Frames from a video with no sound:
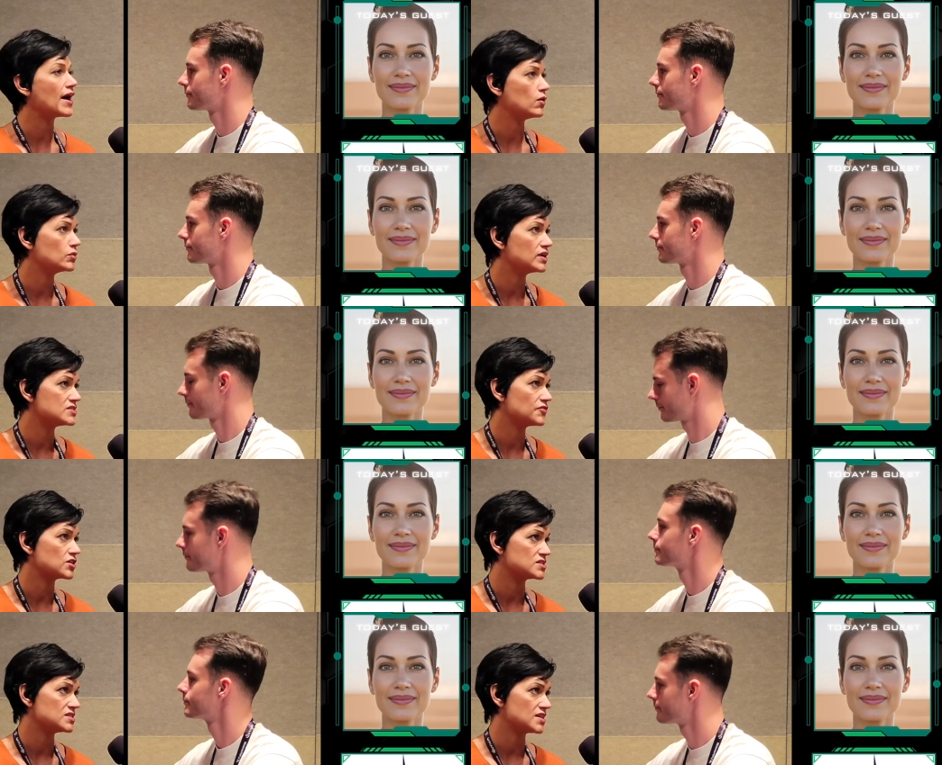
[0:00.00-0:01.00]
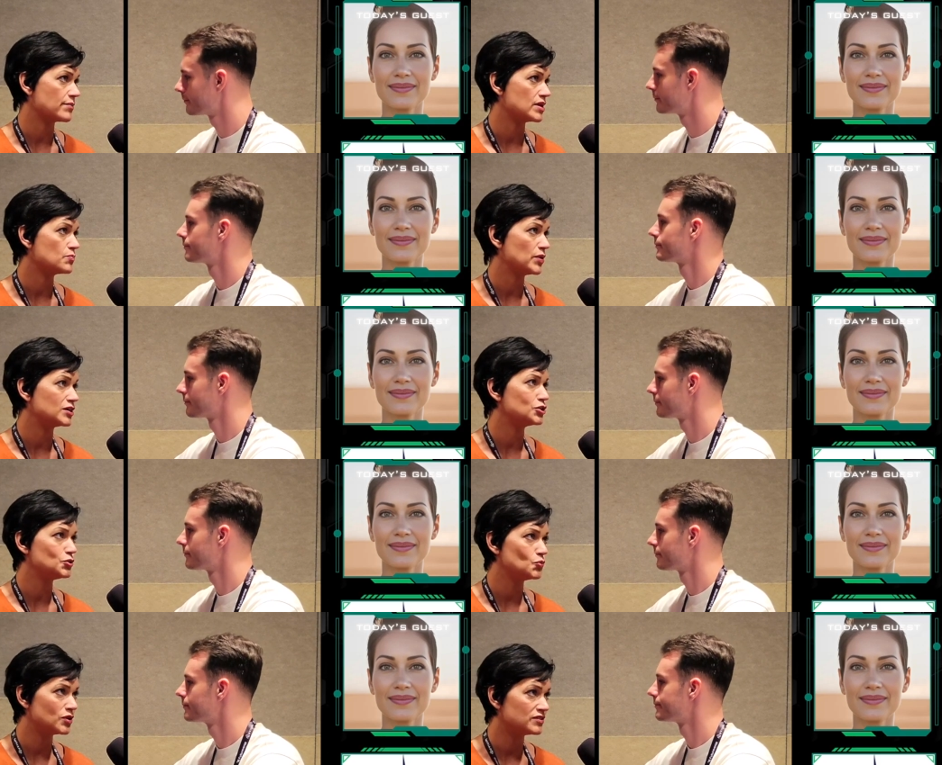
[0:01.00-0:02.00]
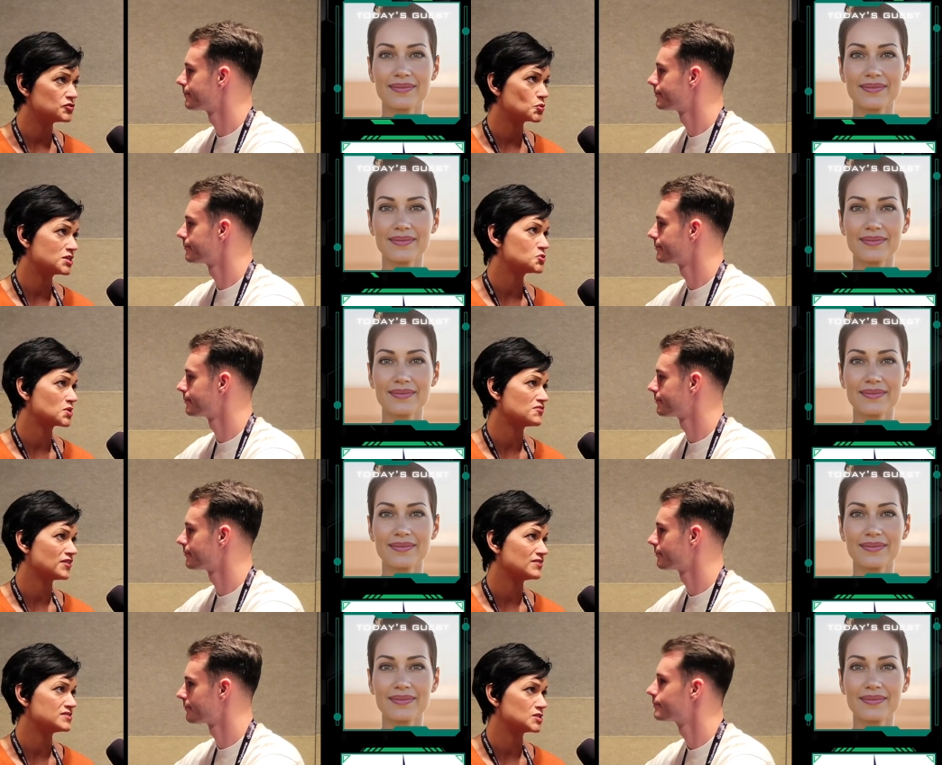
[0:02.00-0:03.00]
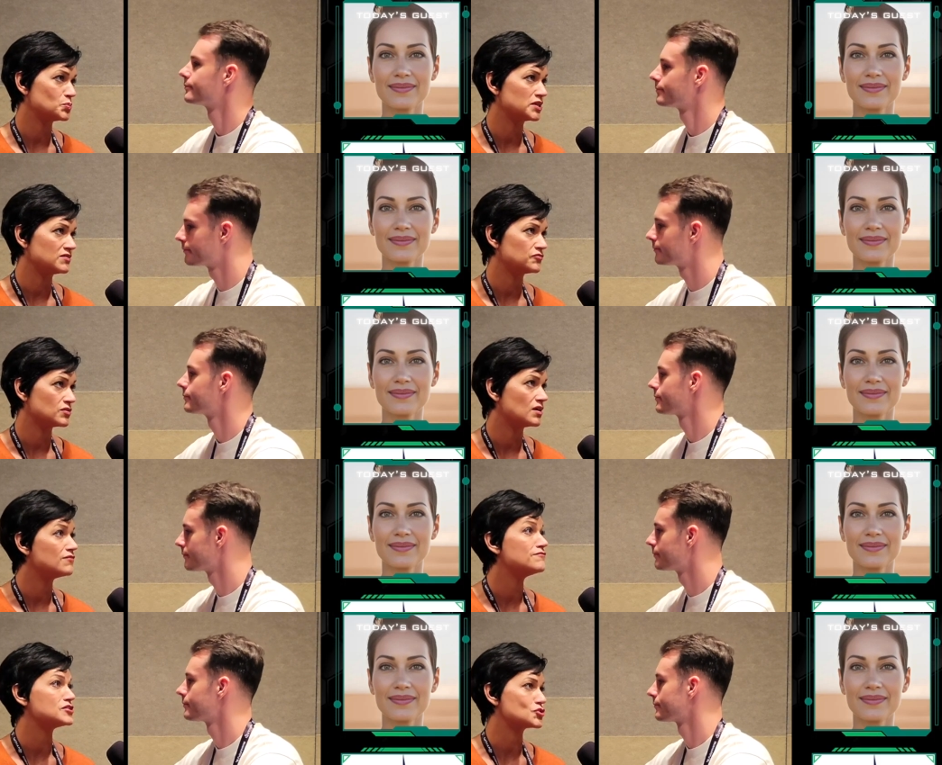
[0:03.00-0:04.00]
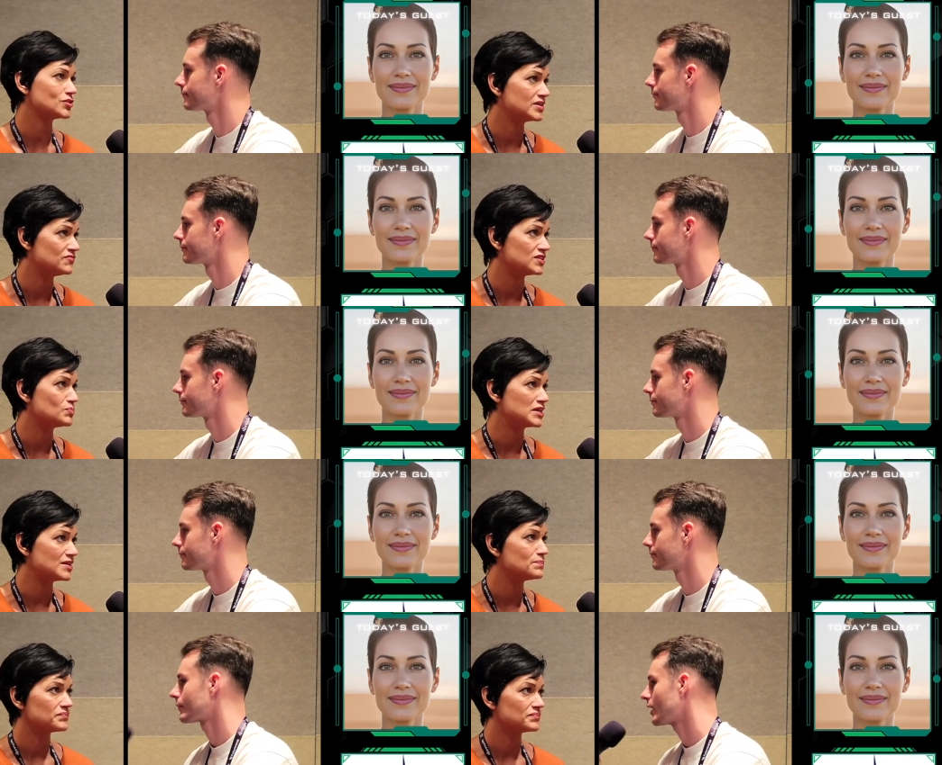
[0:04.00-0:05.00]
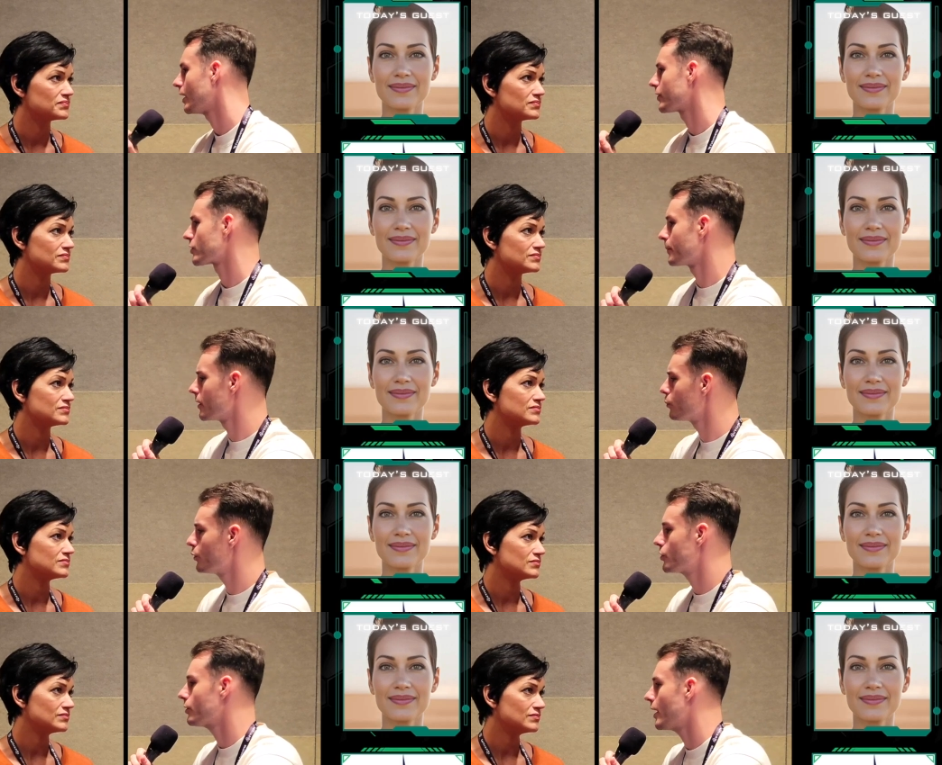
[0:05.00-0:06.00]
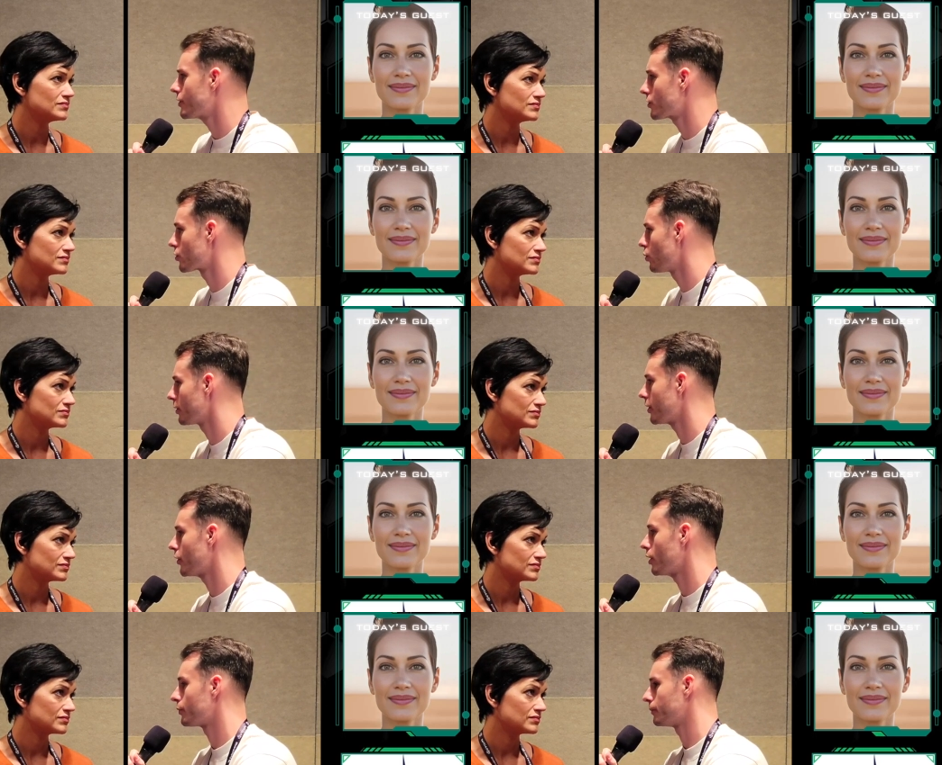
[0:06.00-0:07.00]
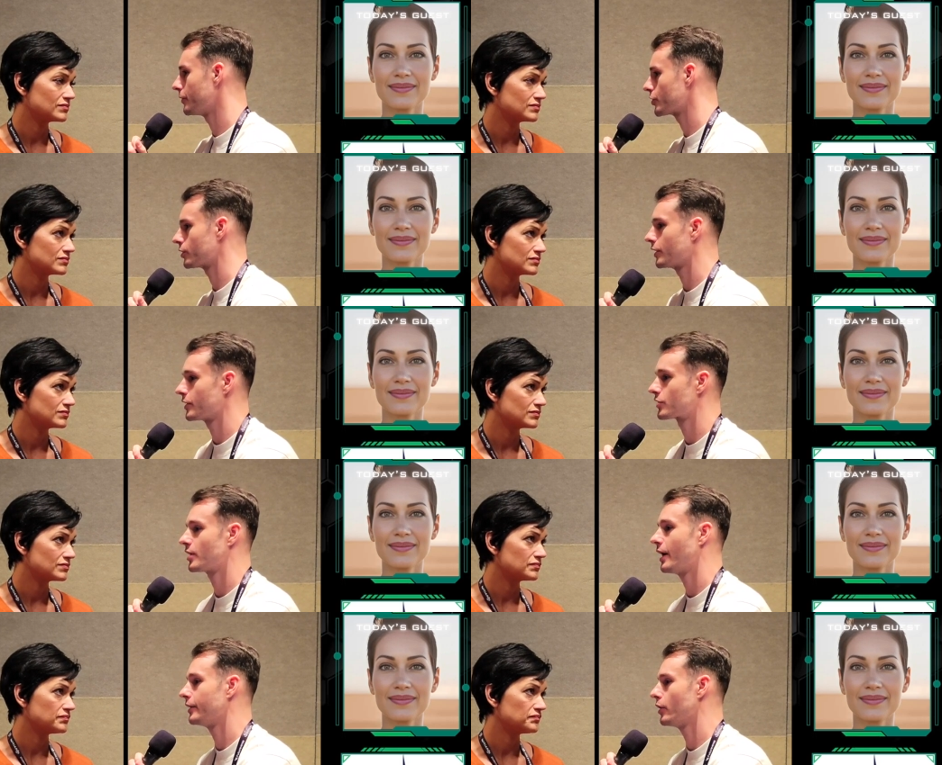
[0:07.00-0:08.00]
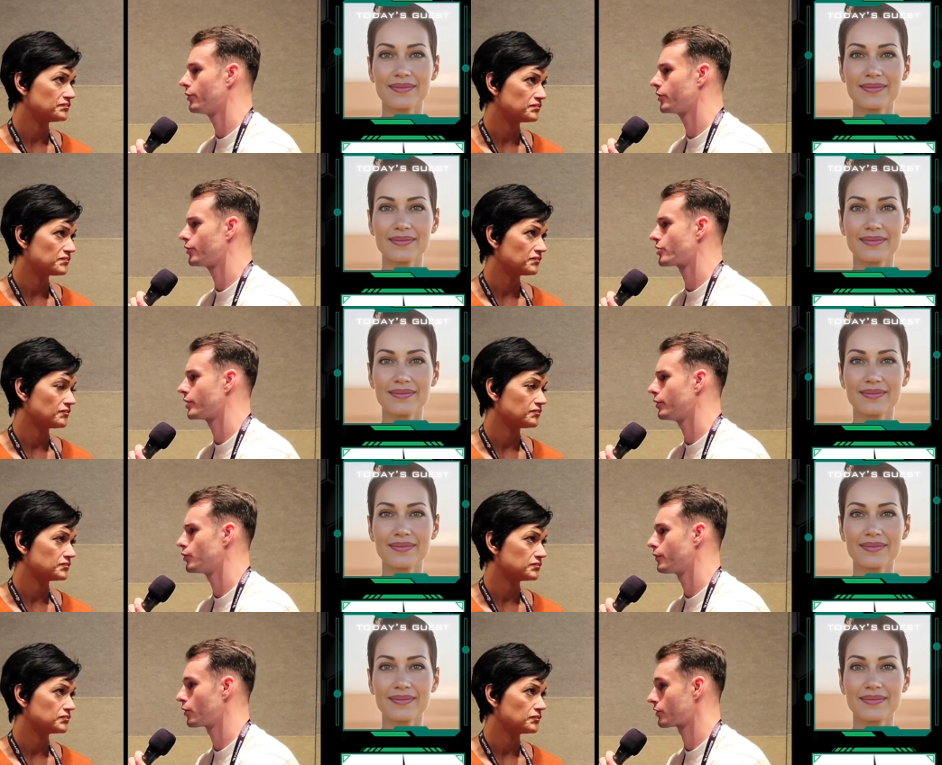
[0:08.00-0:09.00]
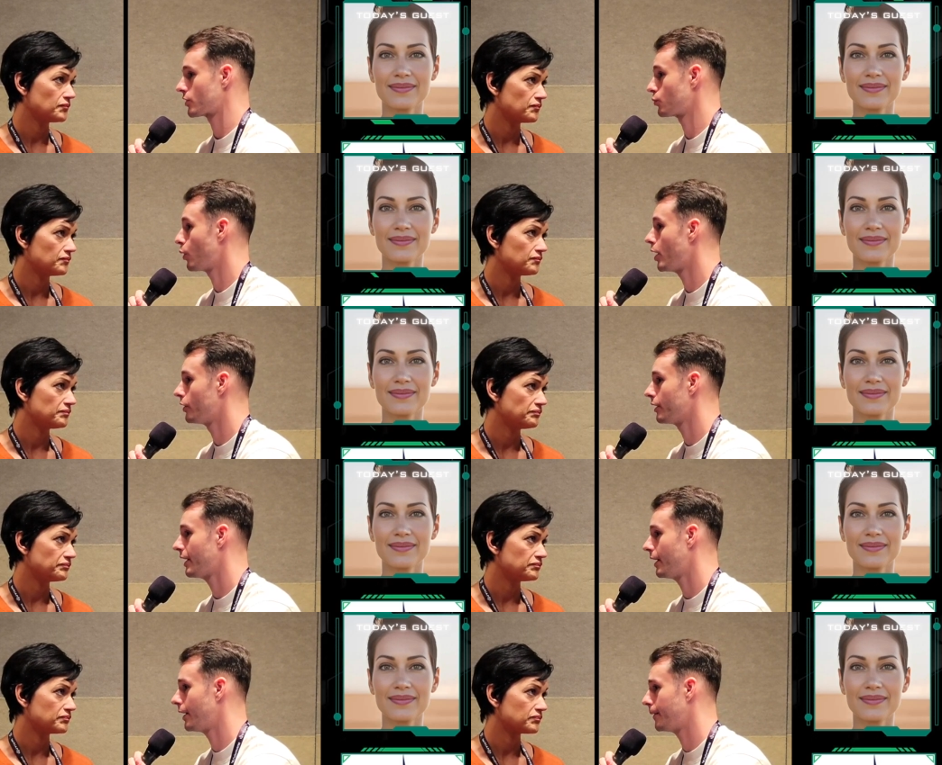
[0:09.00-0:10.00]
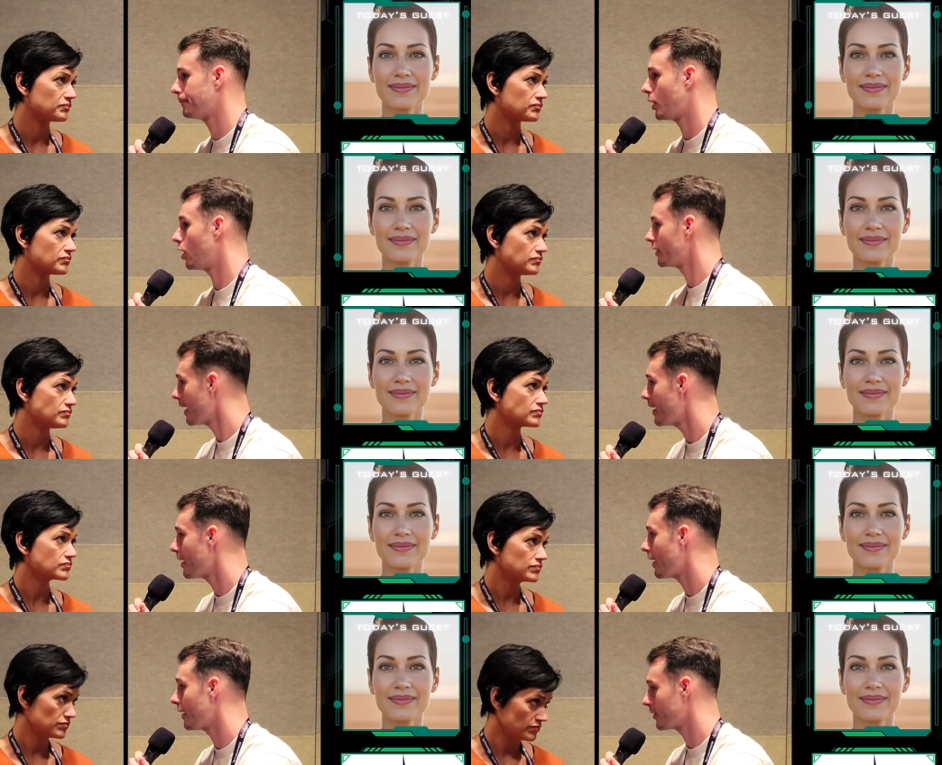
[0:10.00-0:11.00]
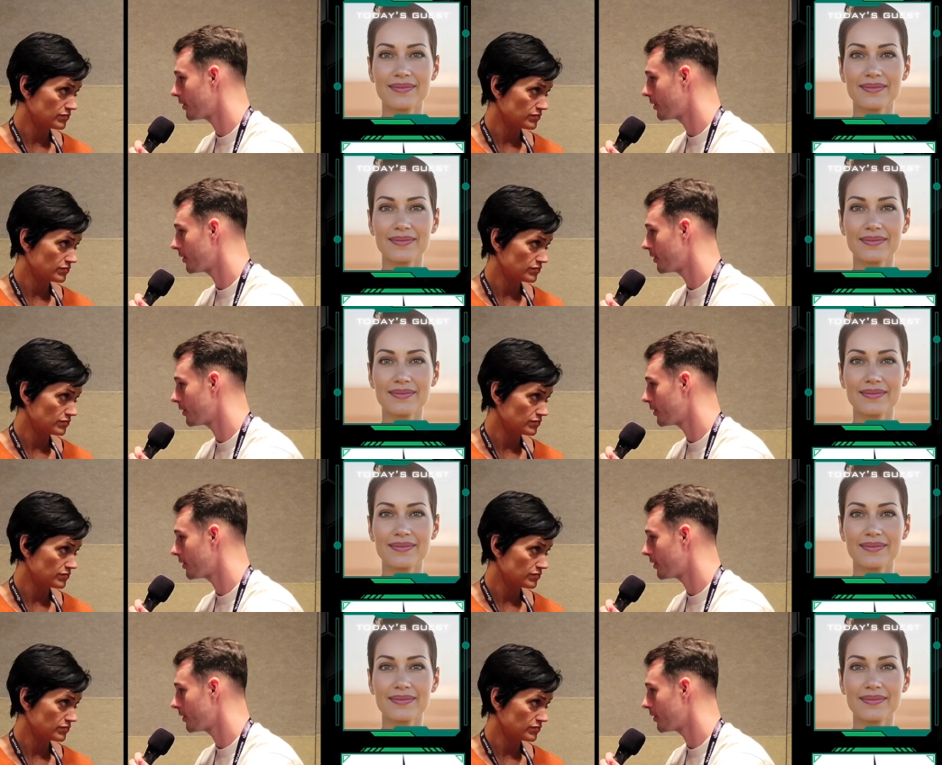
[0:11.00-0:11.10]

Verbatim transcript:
Speaker 1: out as far as the timing, but Q1 of 2025 is the plan for the official MVP.
Speaker 2: Awesome. And then what's your guys' goal here at Permissionless? I know that there's a huge focus as well um, on AI